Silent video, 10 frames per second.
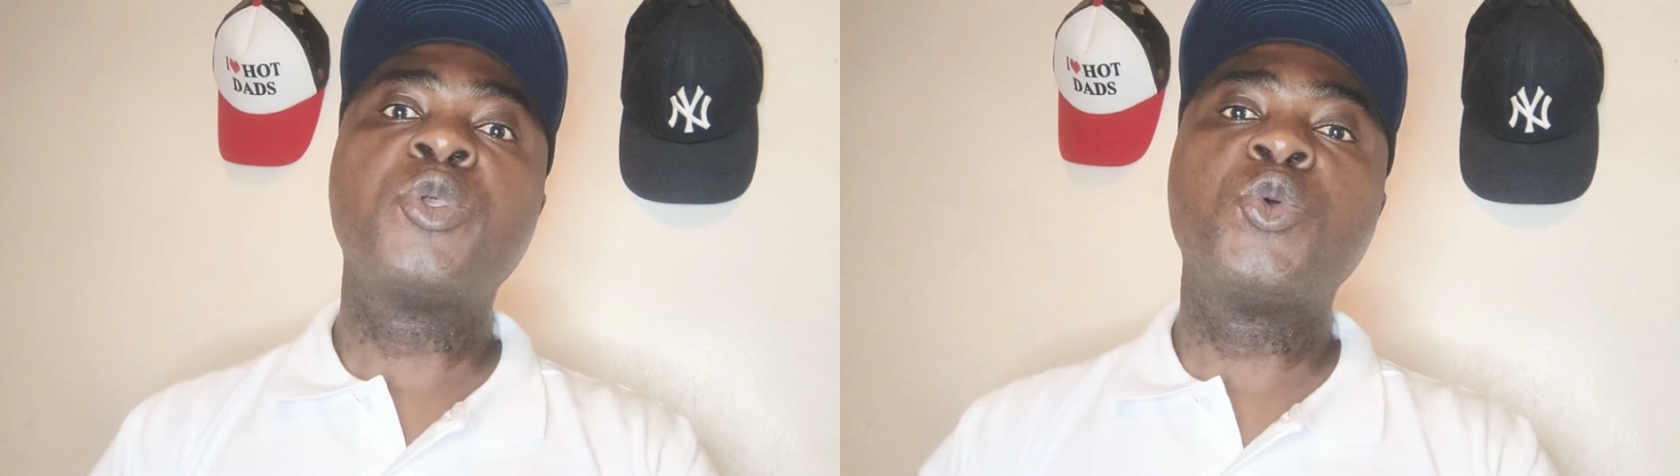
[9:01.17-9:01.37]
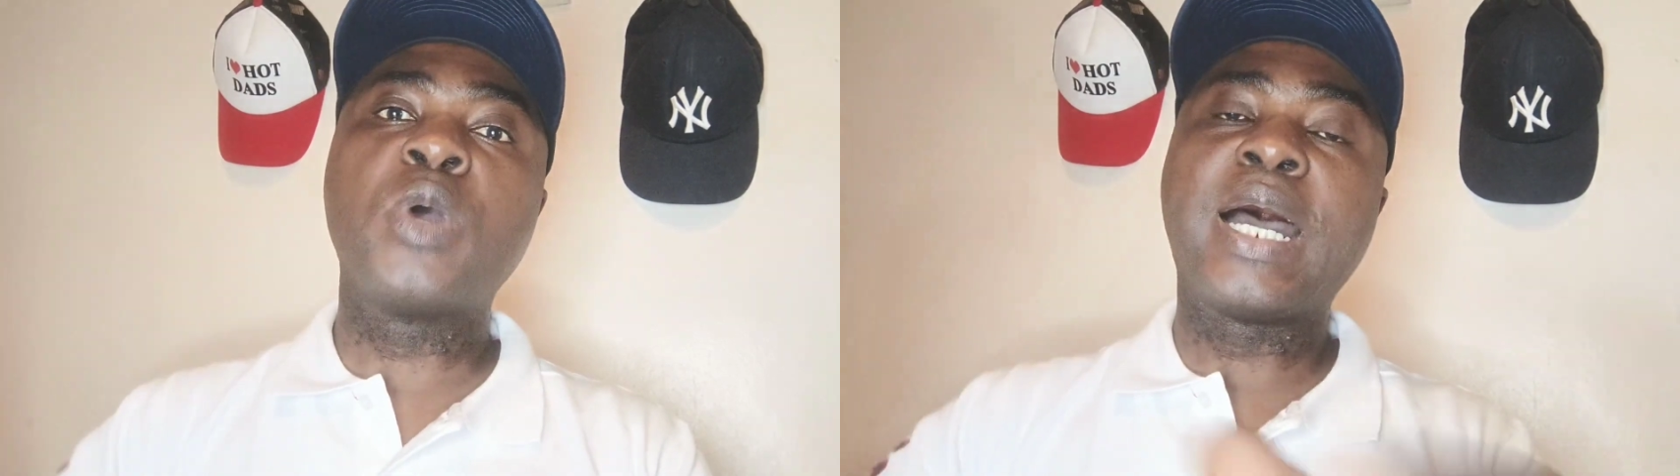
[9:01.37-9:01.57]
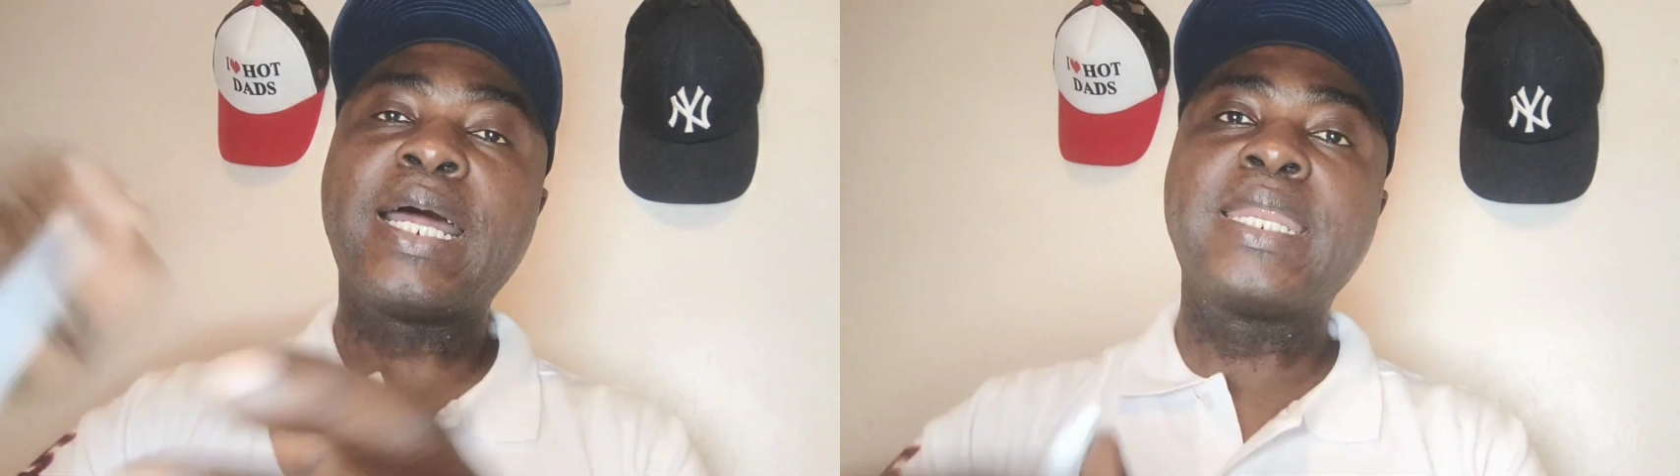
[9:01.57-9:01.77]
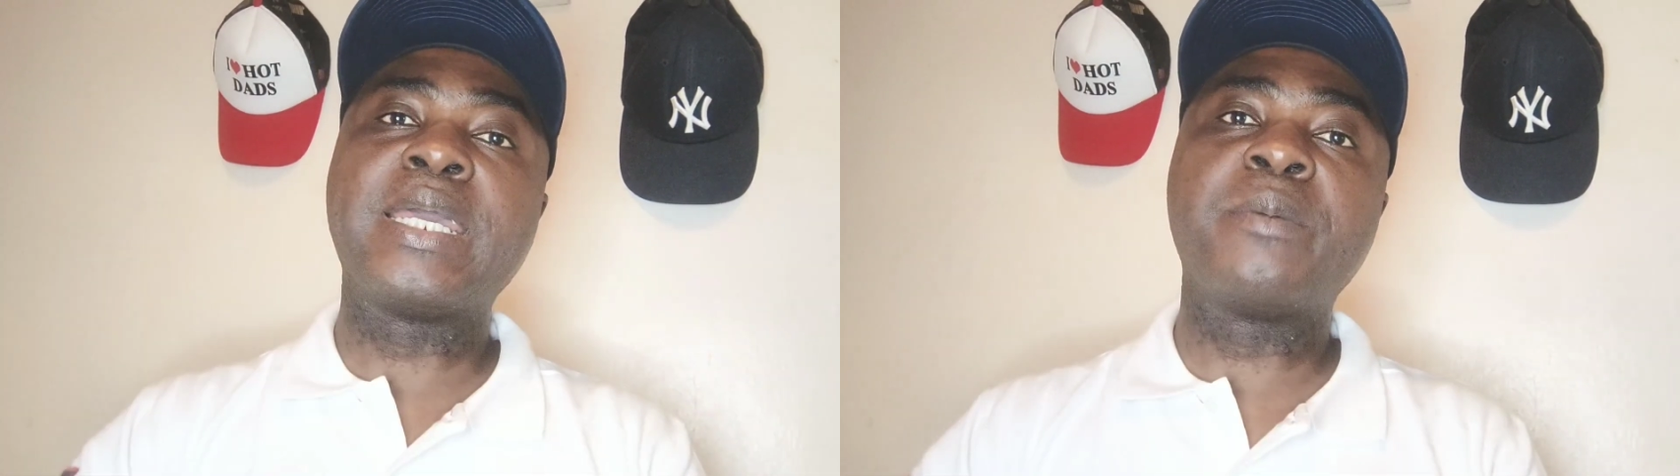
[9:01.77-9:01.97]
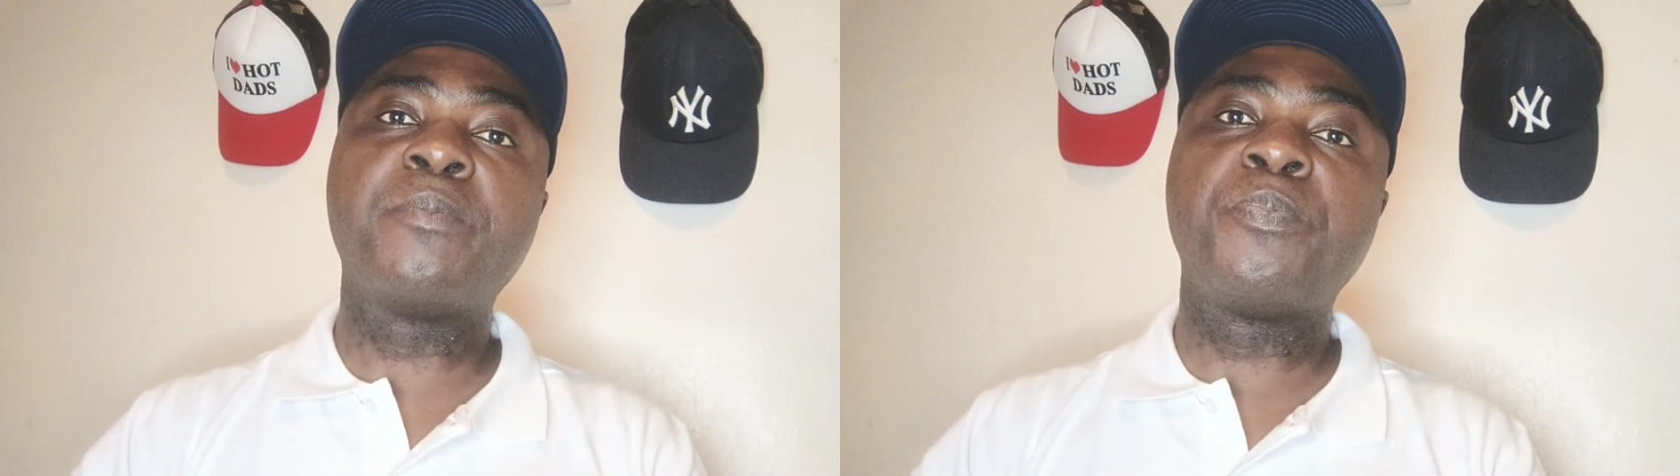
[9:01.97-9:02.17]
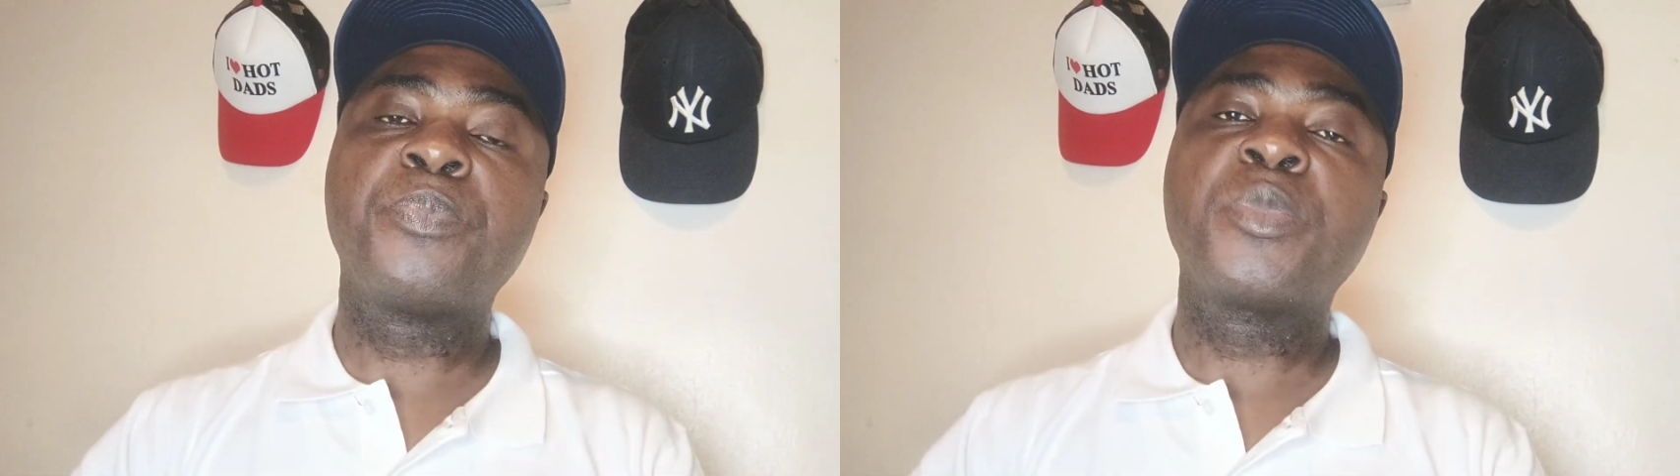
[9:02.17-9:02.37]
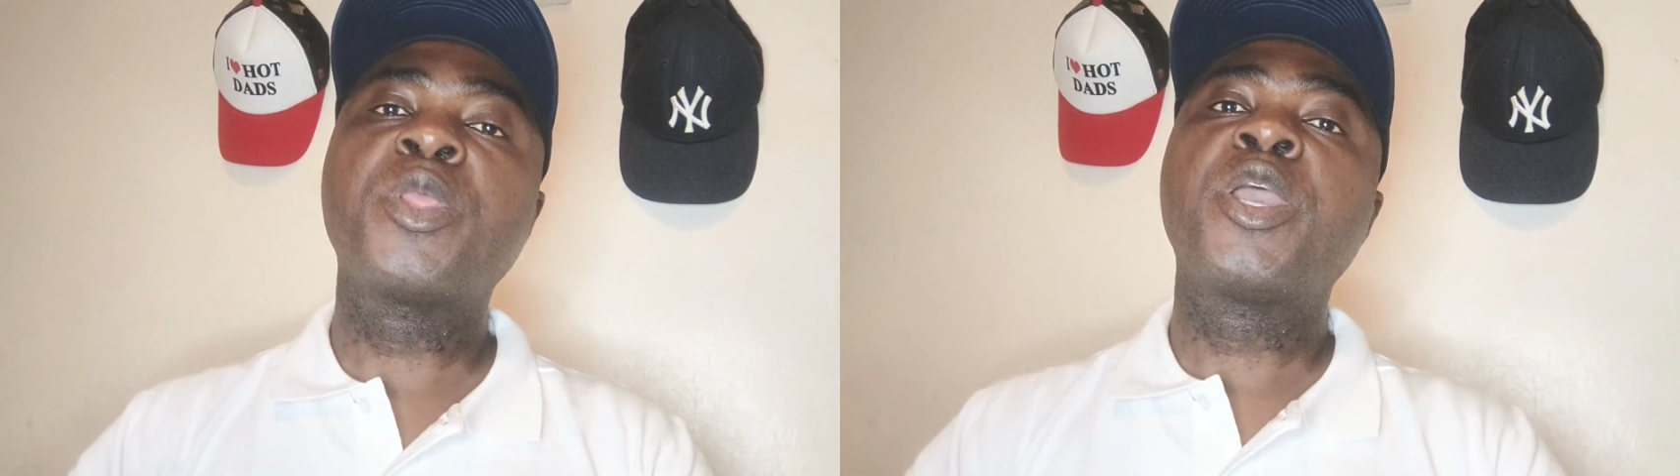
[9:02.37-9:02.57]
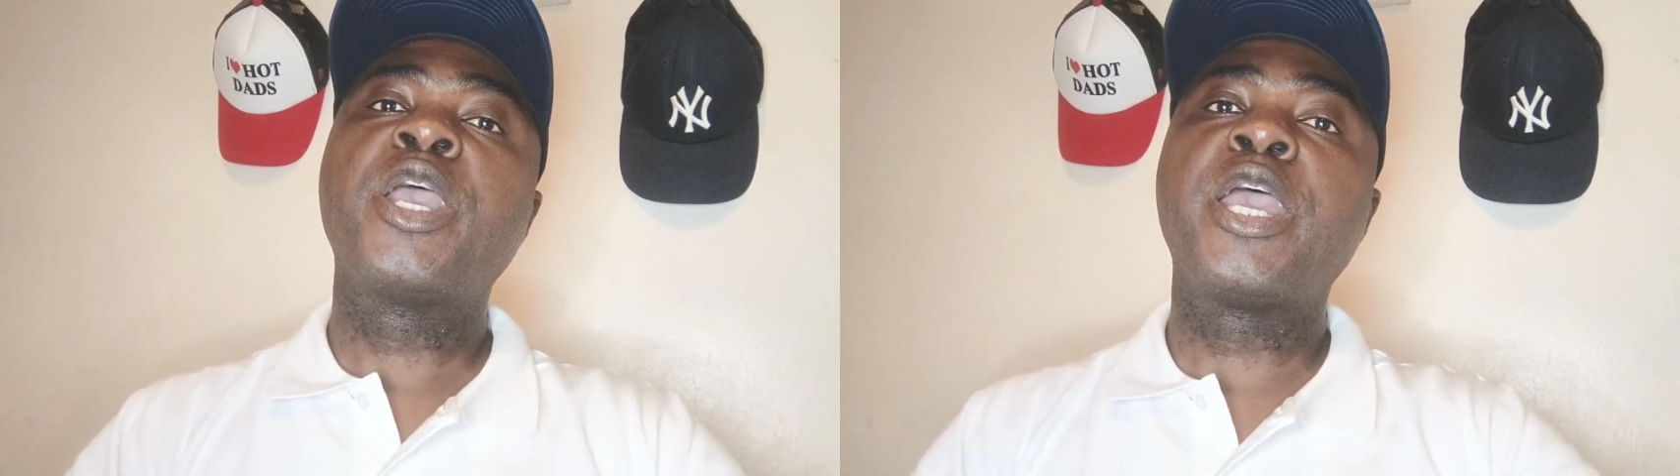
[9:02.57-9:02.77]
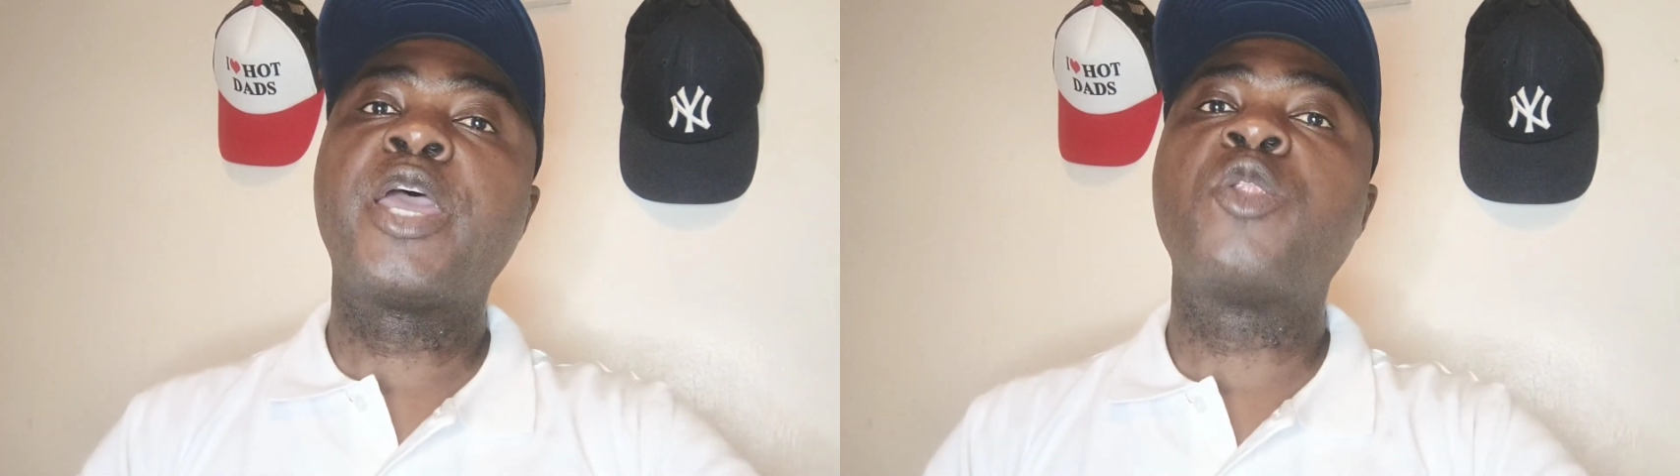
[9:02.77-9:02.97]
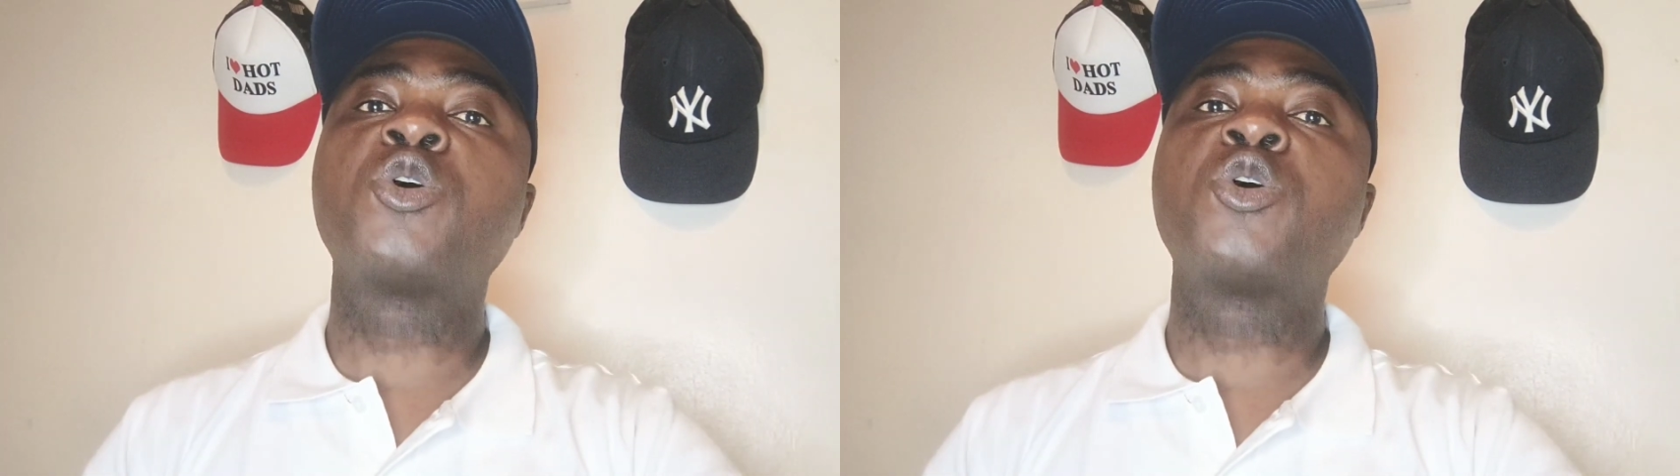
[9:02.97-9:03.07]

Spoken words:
You add them. And